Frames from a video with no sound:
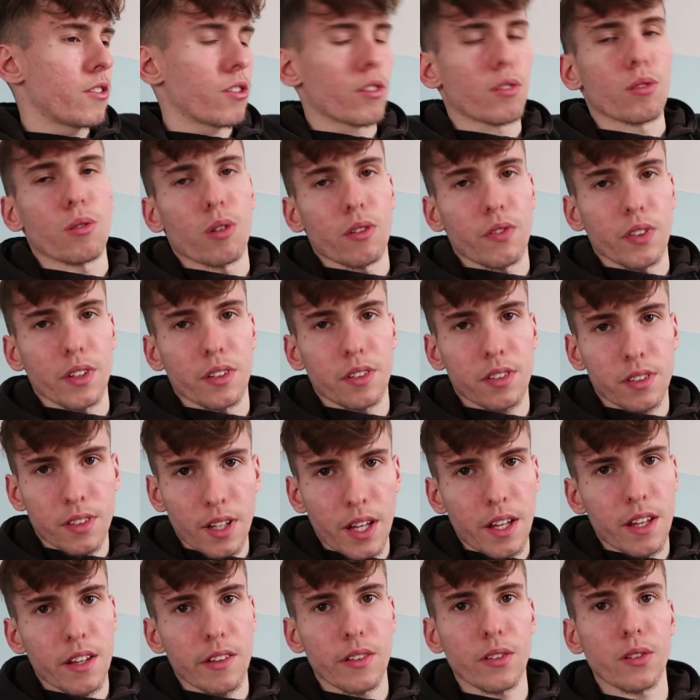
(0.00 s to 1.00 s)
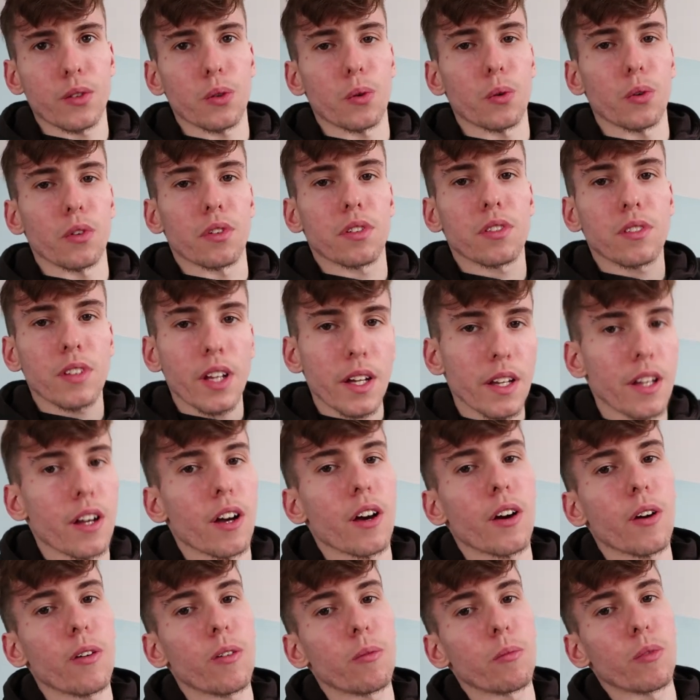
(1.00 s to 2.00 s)
just sort of a stay indoors, stay
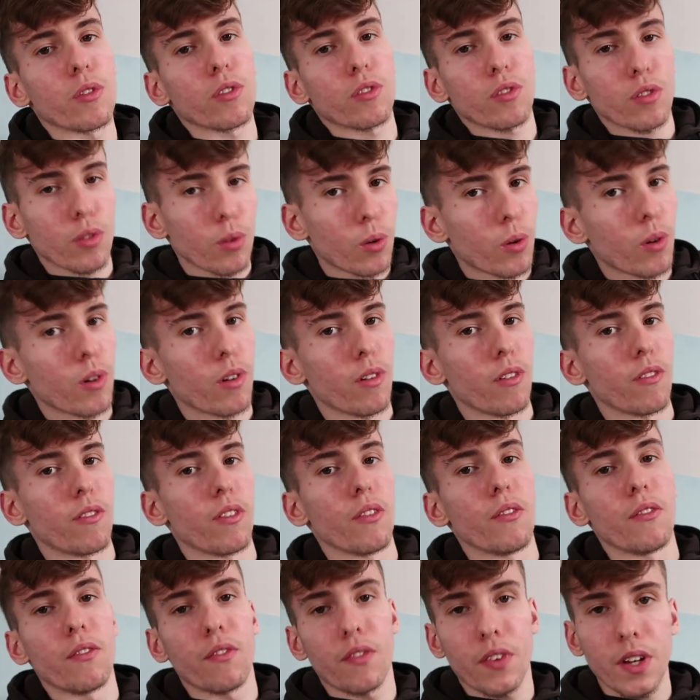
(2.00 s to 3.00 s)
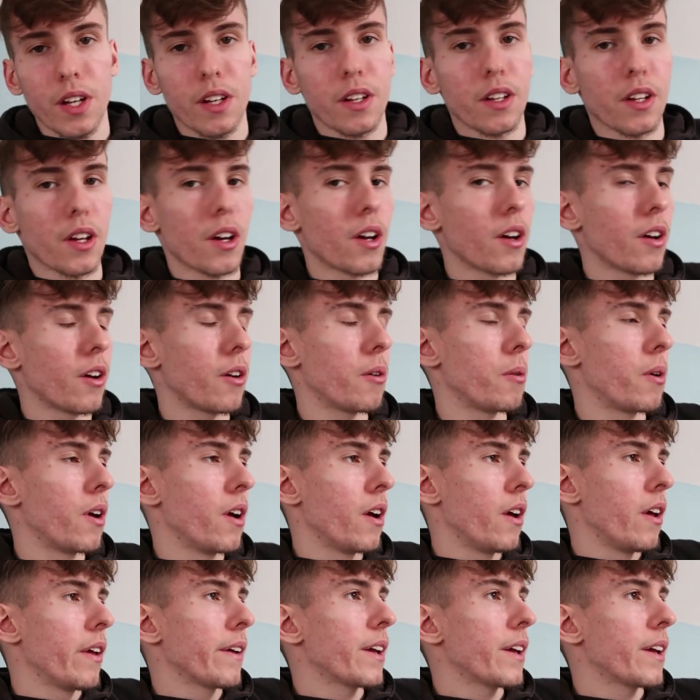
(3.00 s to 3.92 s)
at home sort of video,